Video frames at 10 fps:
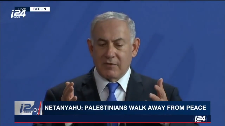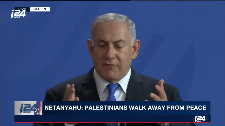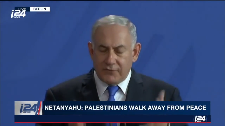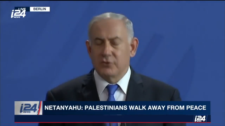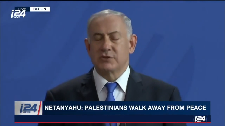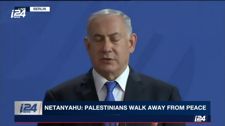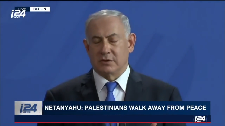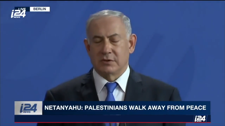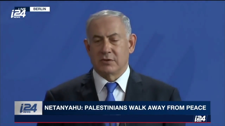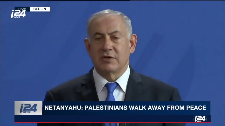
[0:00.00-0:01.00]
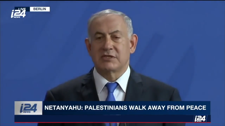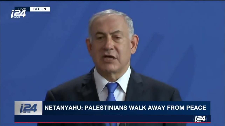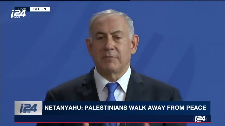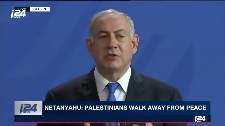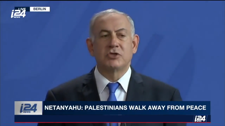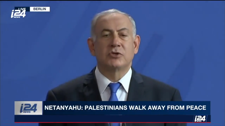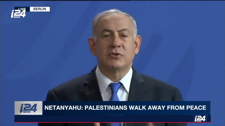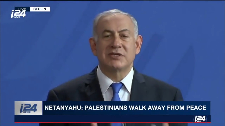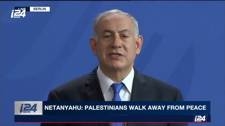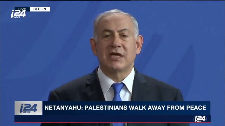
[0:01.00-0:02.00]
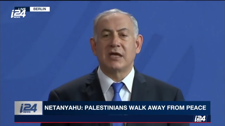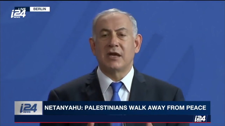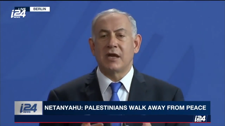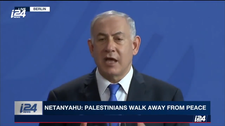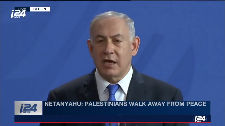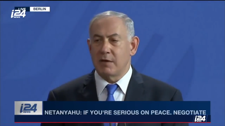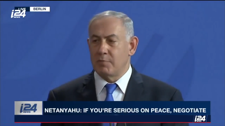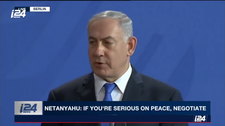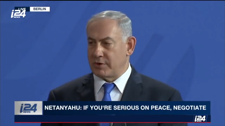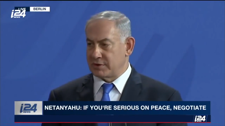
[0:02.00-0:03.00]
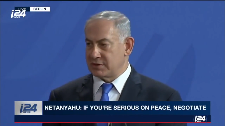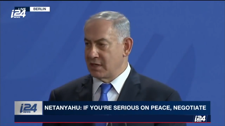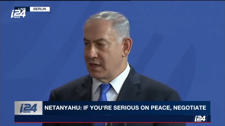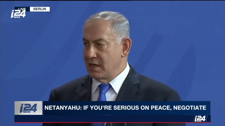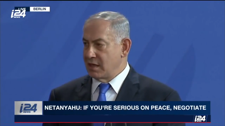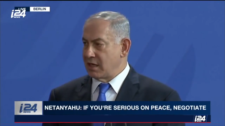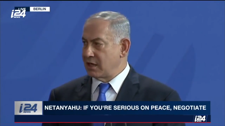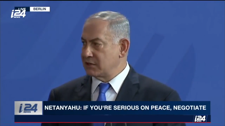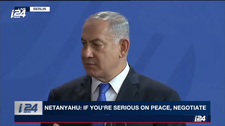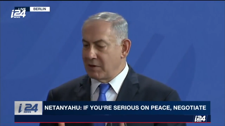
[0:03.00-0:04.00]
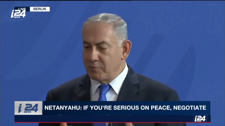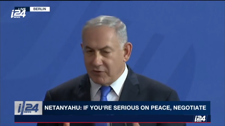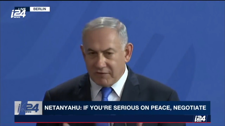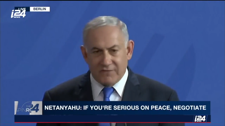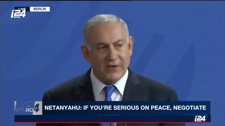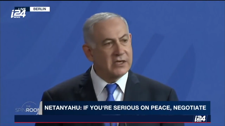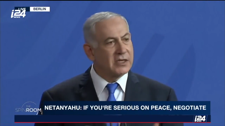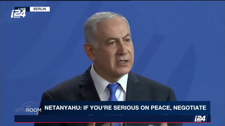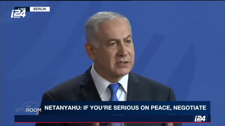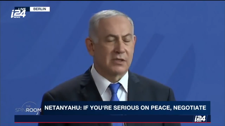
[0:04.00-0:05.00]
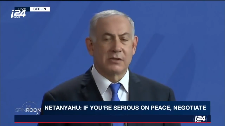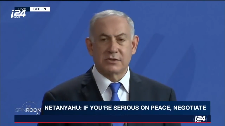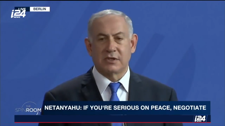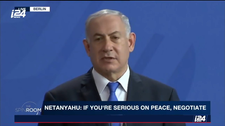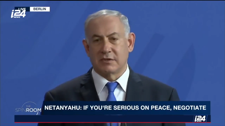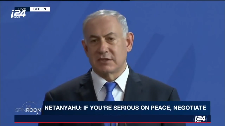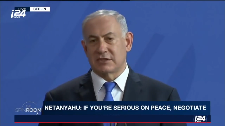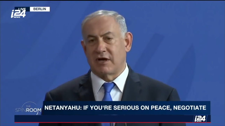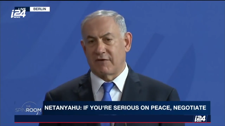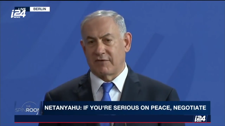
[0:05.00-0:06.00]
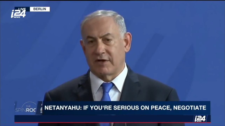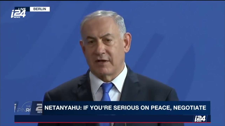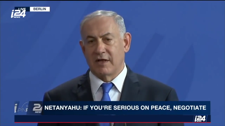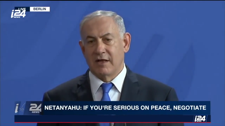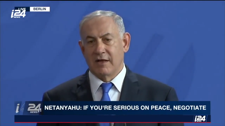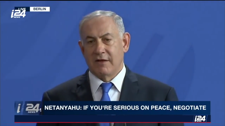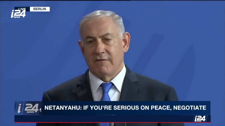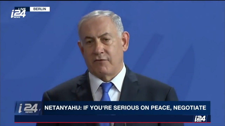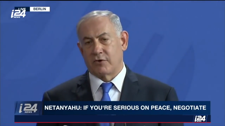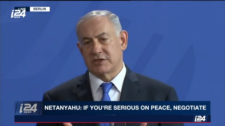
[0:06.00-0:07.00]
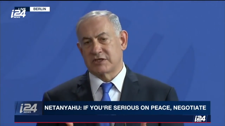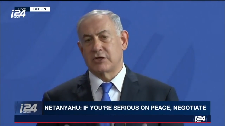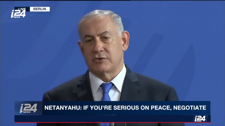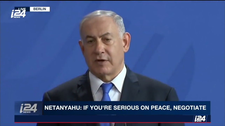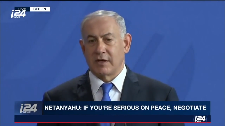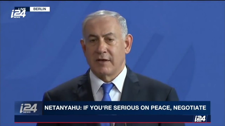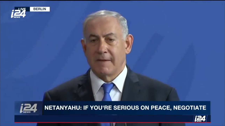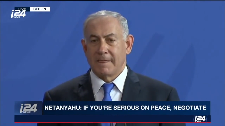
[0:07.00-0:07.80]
refusal to accept a Jewish state in any borders that has been preventing a solution to this conflict for a century.